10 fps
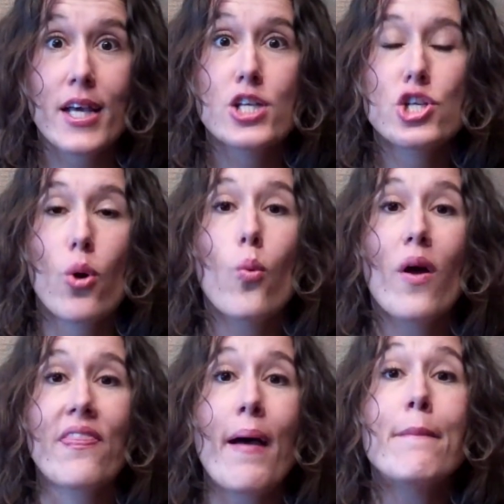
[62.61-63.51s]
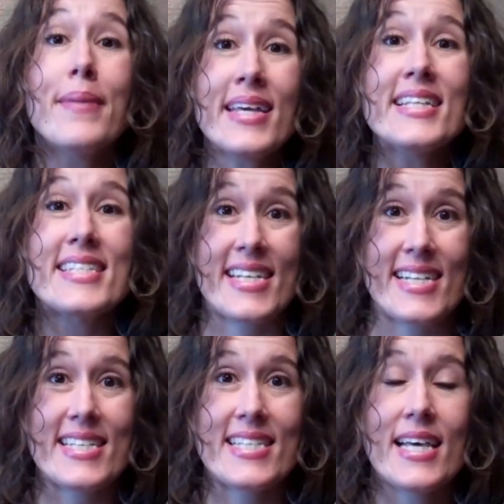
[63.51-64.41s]
So what that means
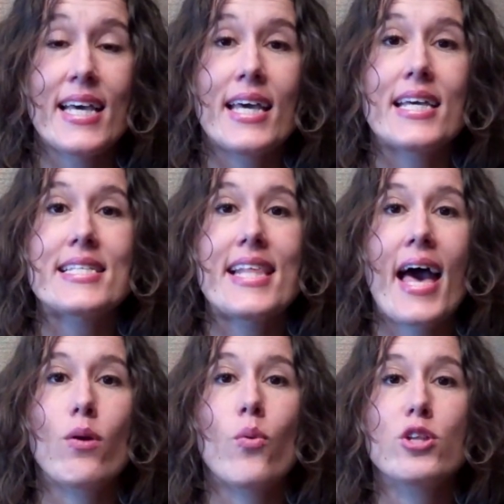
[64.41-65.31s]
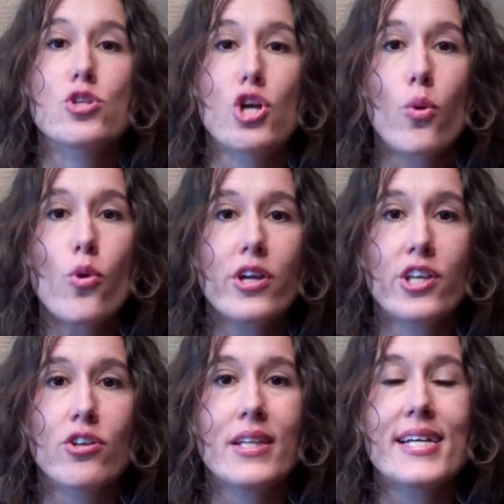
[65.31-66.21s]
is that when you start
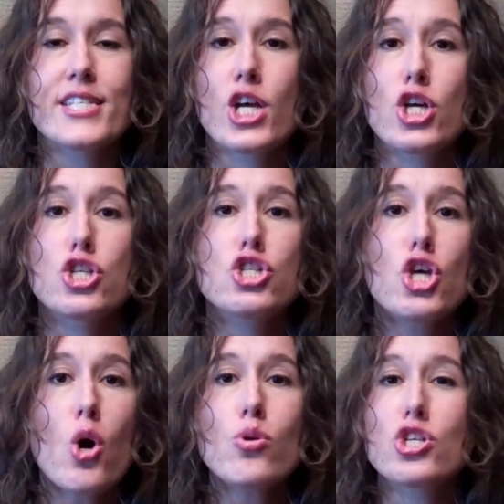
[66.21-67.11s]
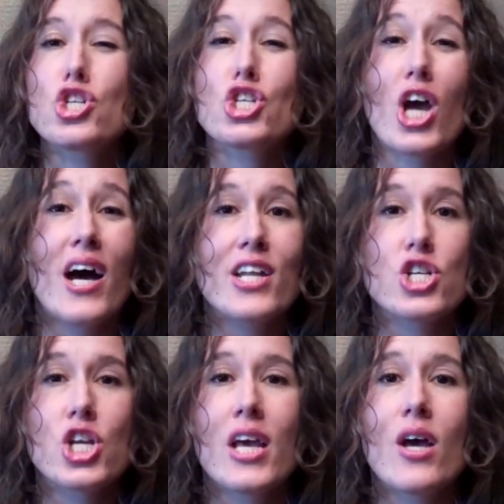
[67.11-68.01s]
working your list, don't
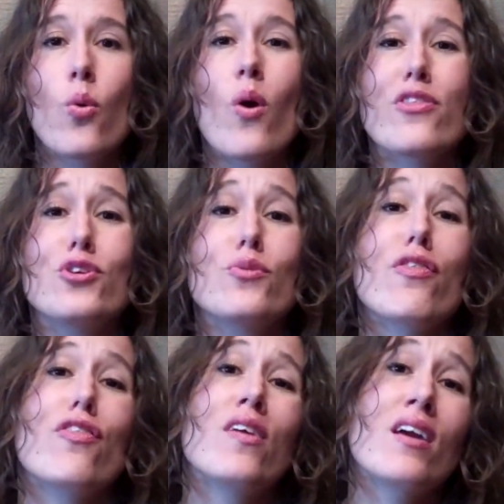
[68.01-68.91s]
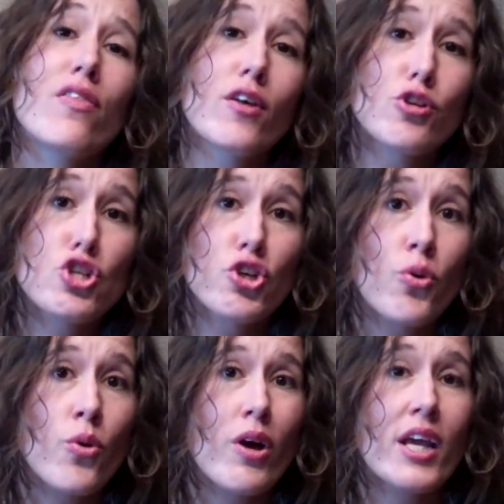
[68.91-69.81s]
judge whether you think they'll
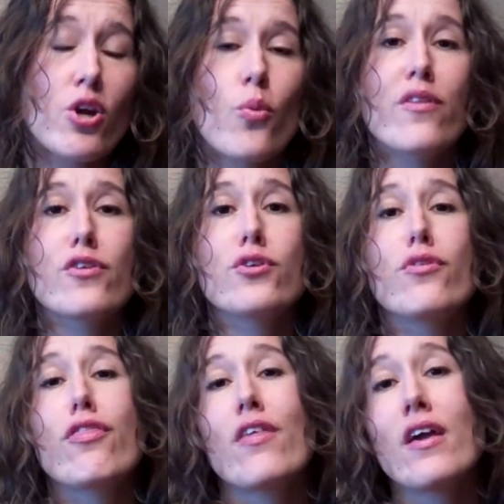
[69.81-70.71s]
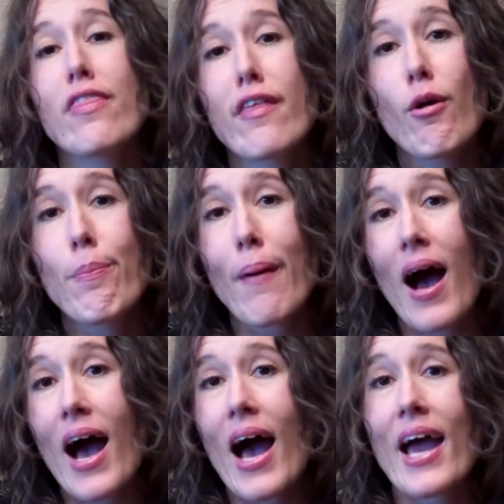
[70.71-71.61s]
join or whether you think they'll
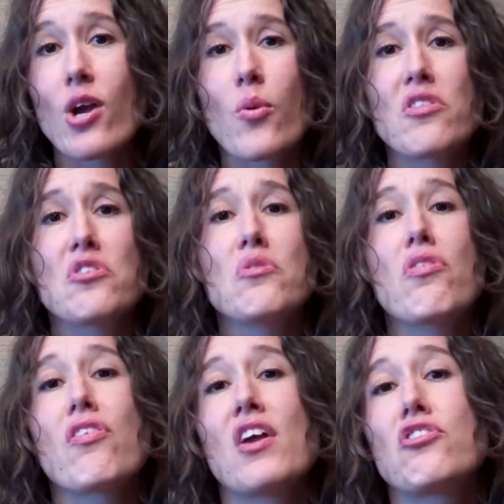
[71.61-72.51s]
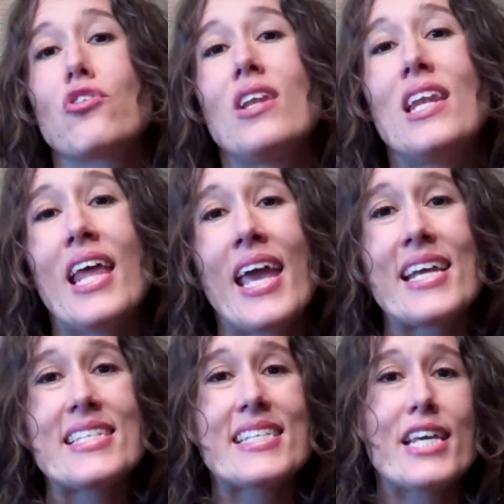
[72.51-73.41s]
buy or whether you think they're
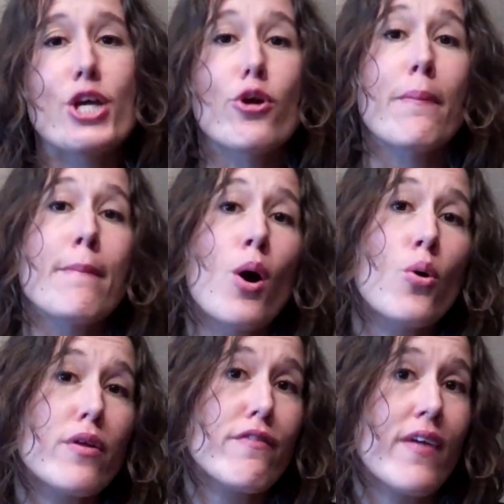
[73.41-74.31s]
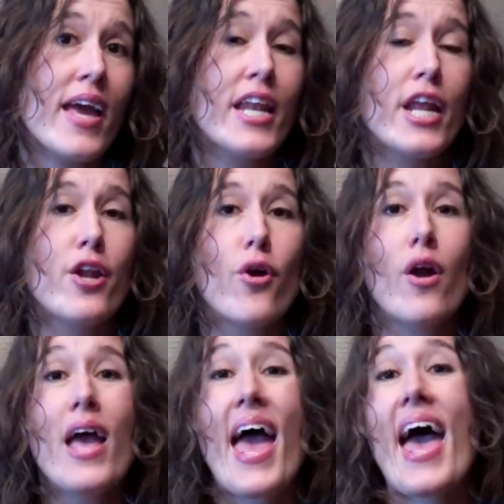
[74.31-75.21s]
lazy or motivated
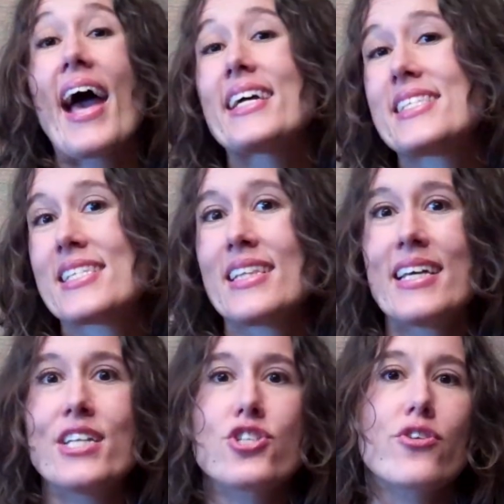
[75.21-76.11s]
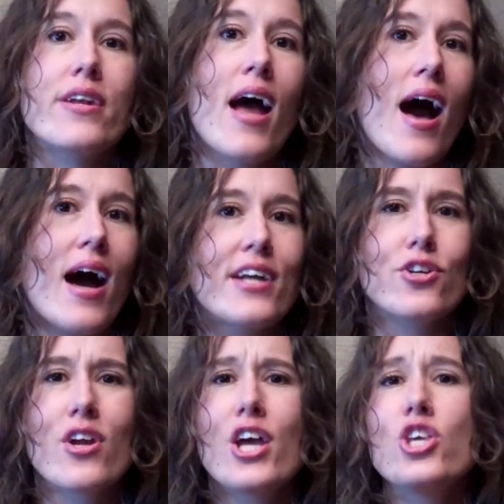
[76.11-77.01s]
or excellent or not,
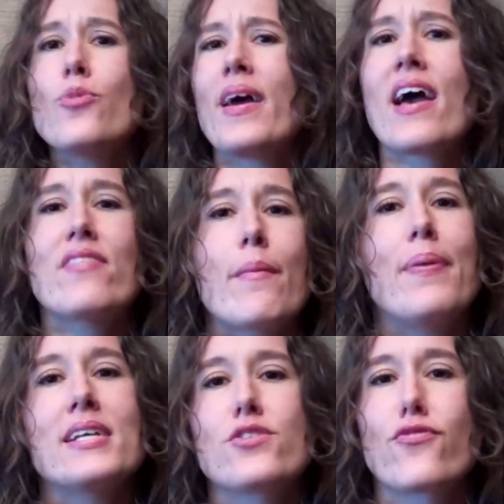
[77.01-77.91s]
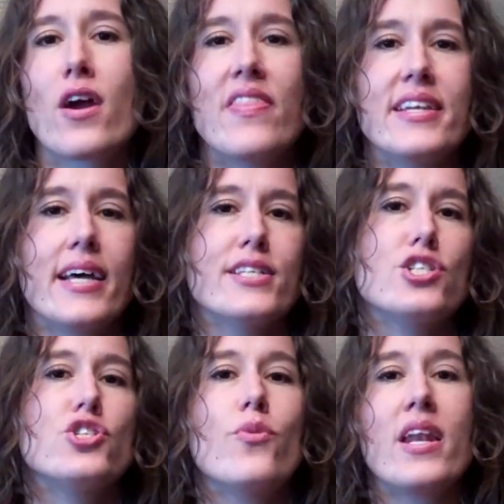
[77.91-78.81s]
or you might have that best friend that
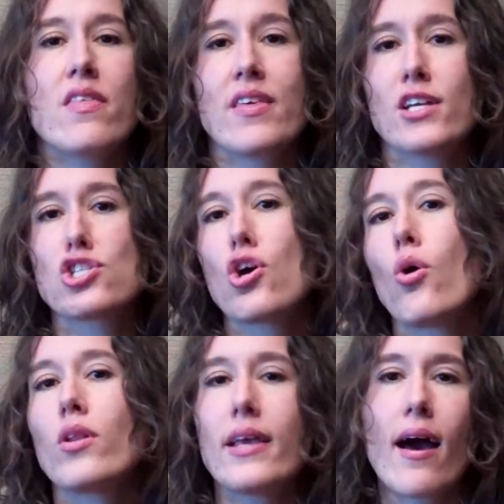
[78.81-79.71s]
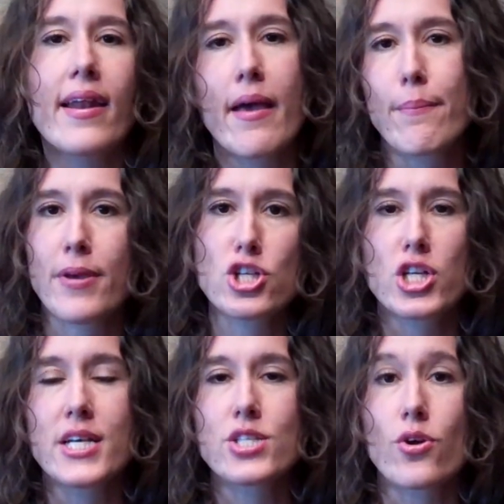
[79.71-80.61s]
doesn't do anything, is totally
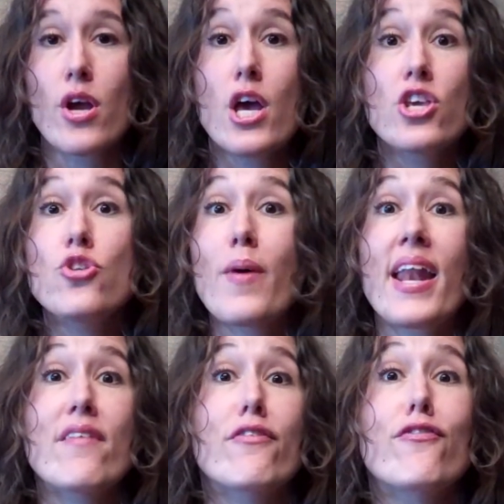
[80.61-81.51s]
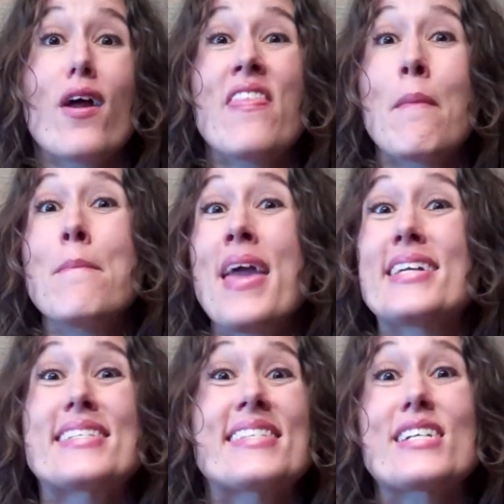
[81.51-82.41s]
unambitious, or you might have a friend that
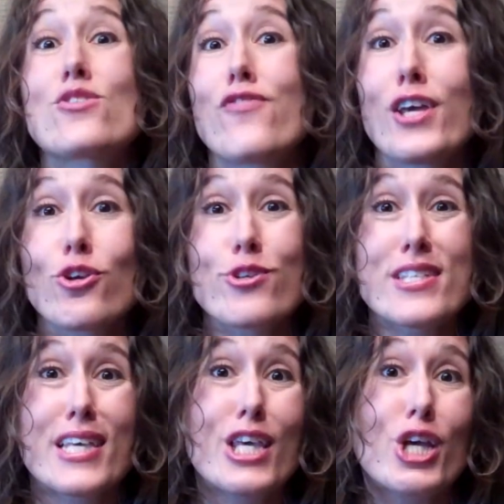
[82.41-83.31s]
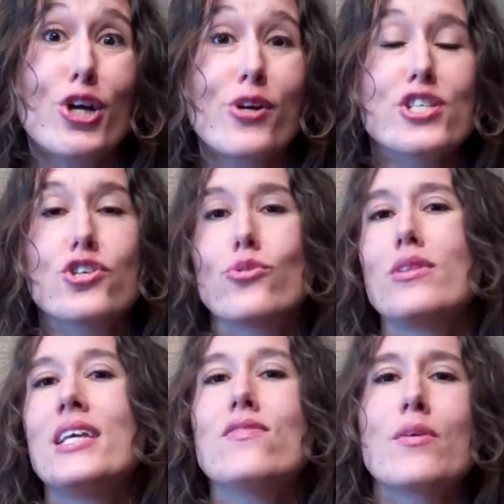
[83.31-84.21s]
makes 6 figures a year and so you
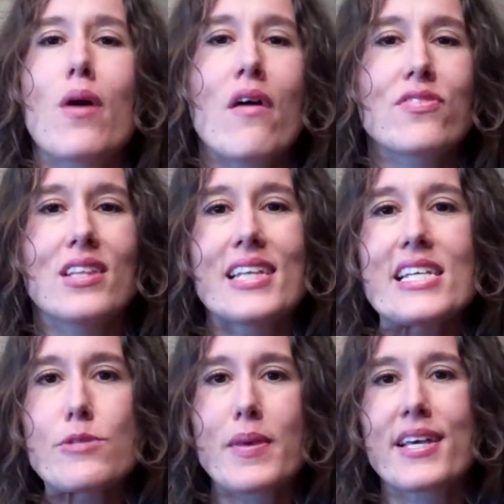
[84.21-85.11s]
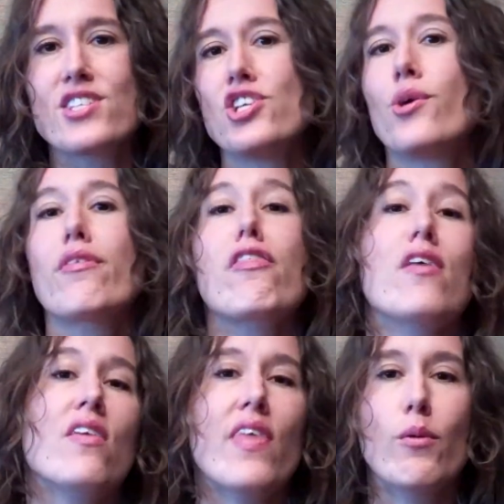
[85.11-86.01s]
leave them off the list because you don't
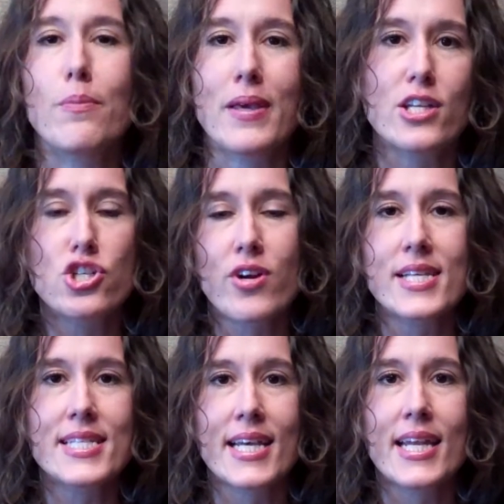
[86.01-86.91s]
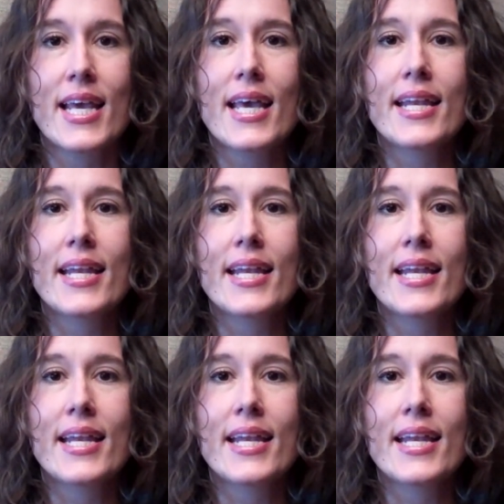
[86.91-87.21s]
think they would be interested.